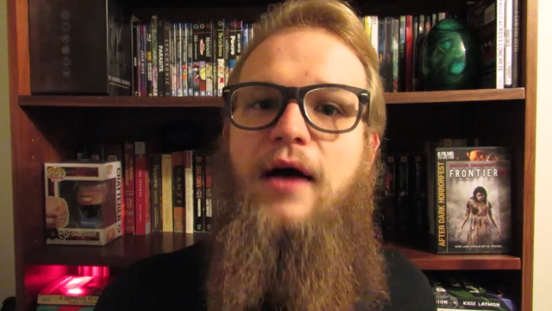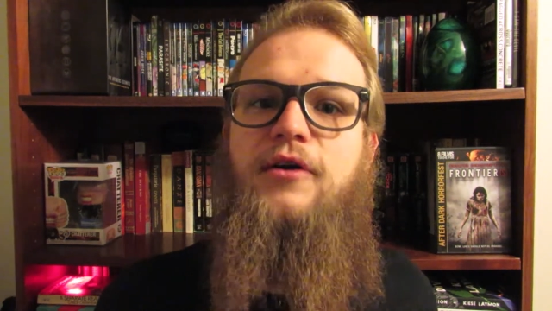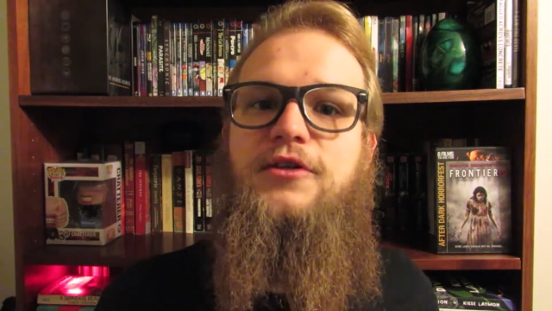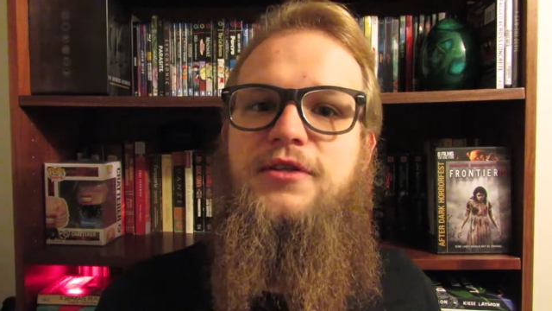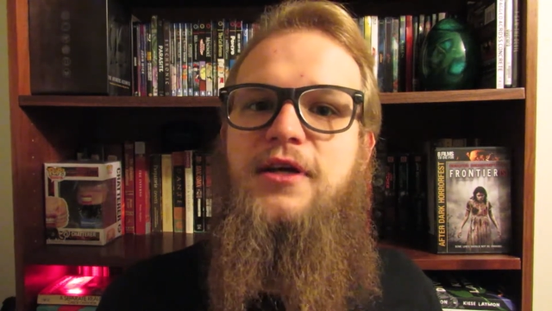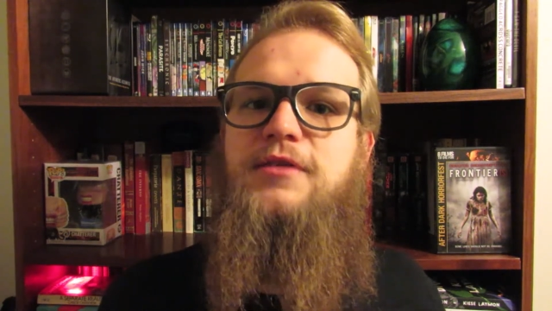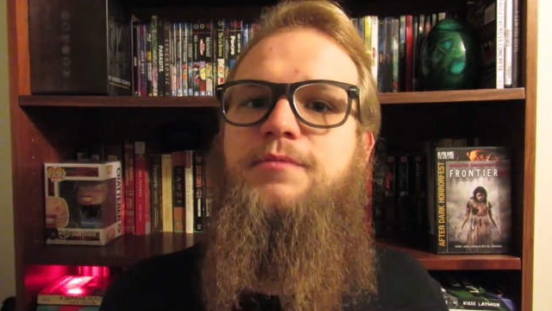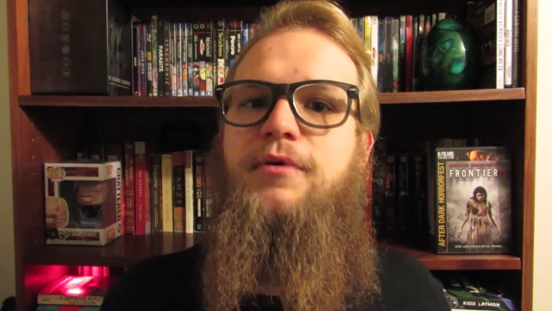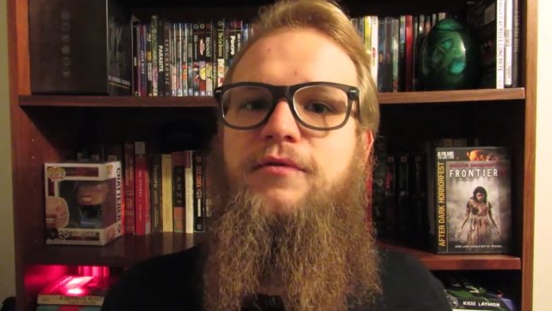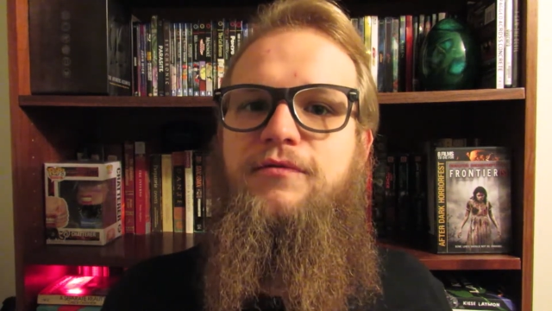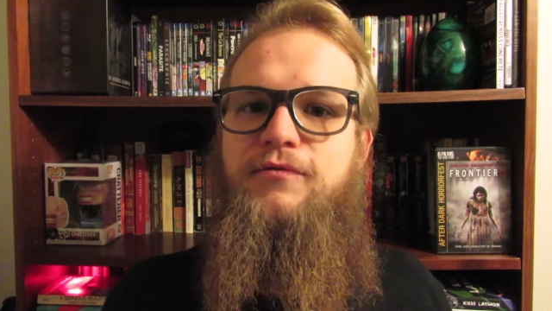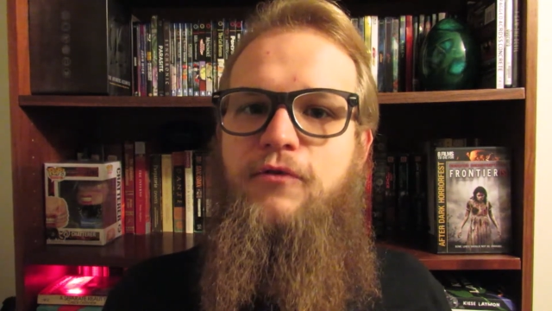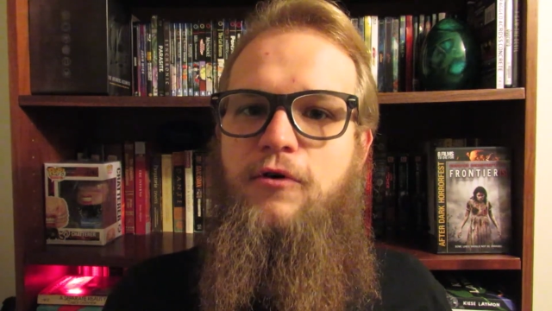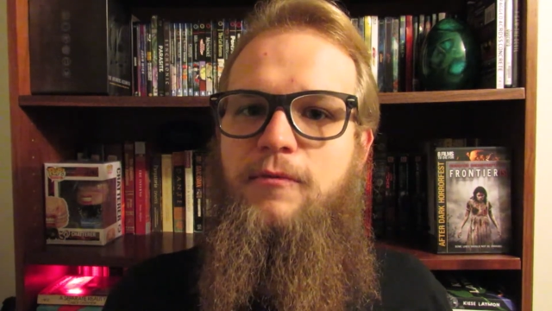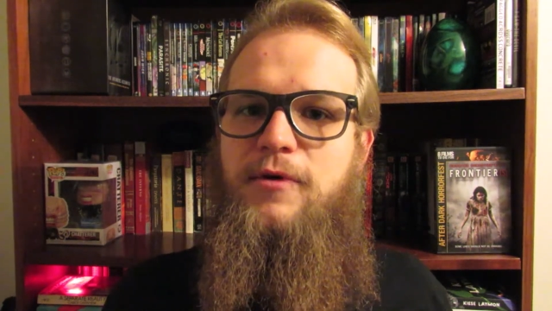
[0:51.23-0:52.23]
Agathe's
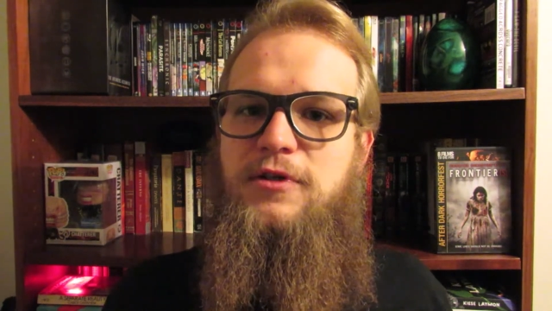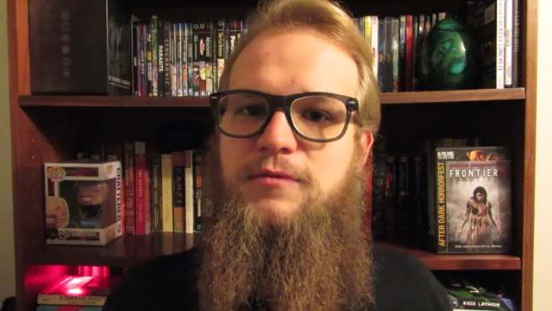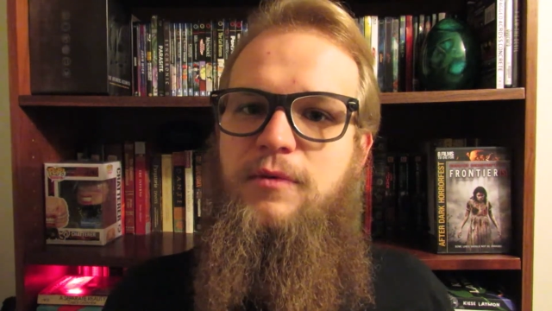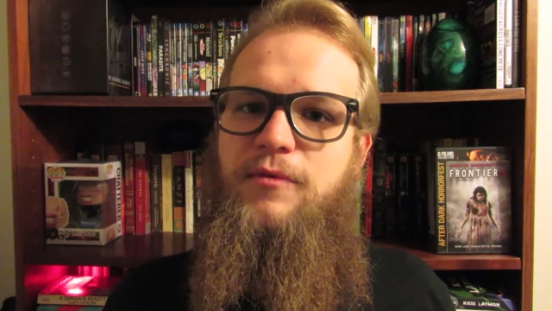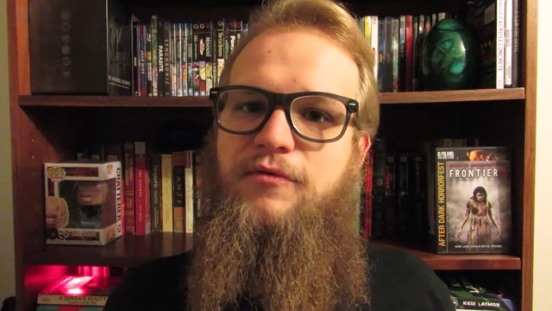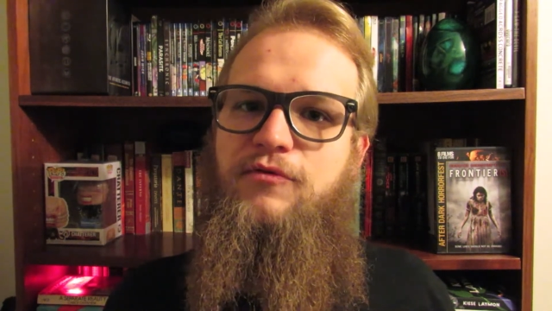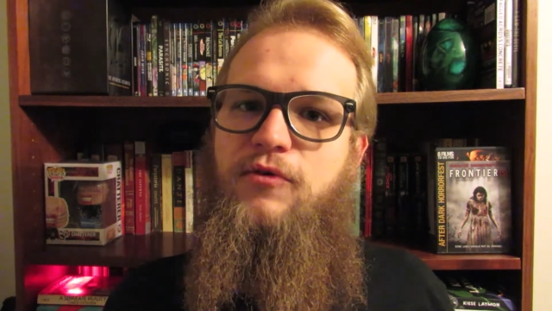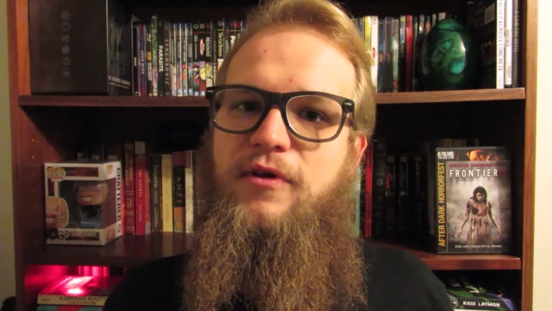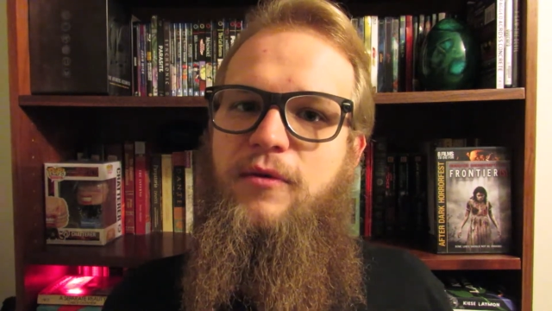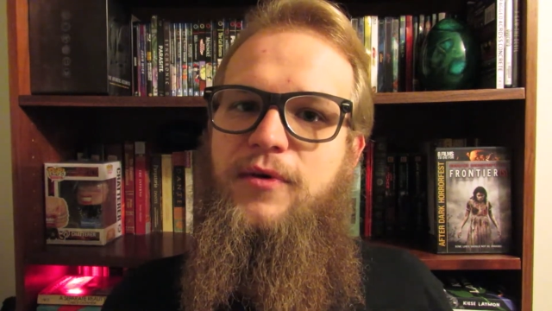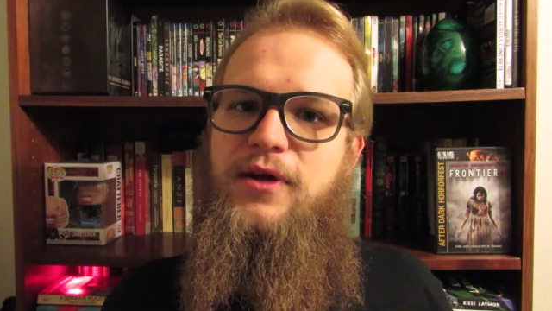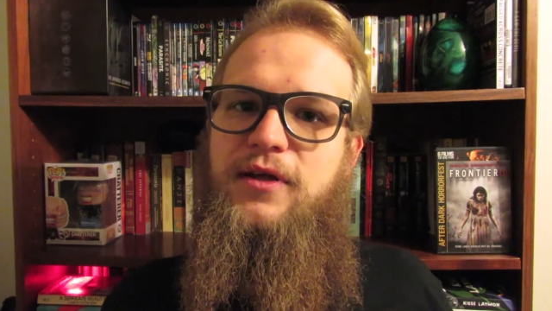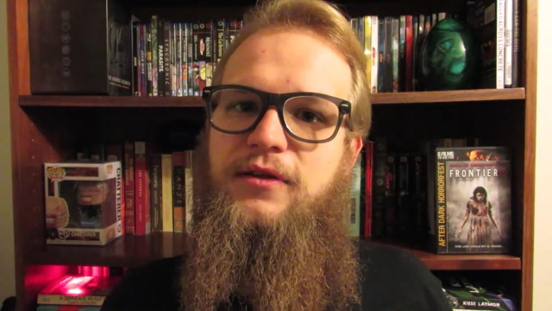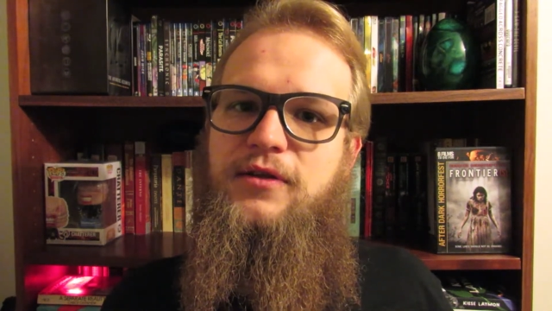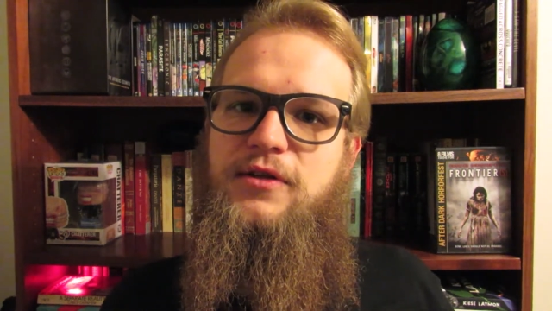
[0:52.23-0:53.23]
performance, but before that
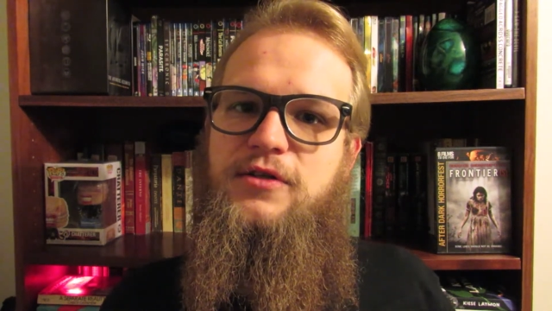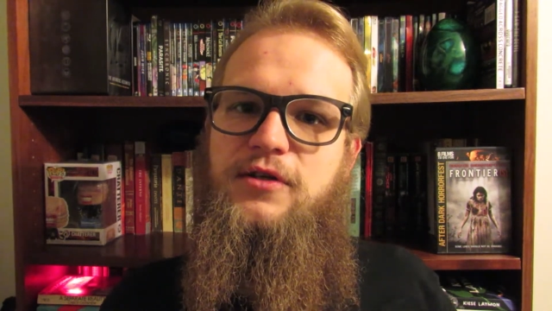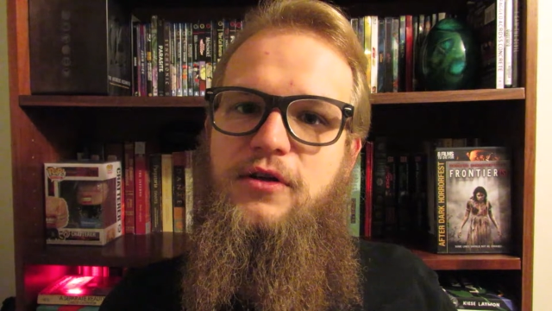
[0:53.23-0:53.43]
we get these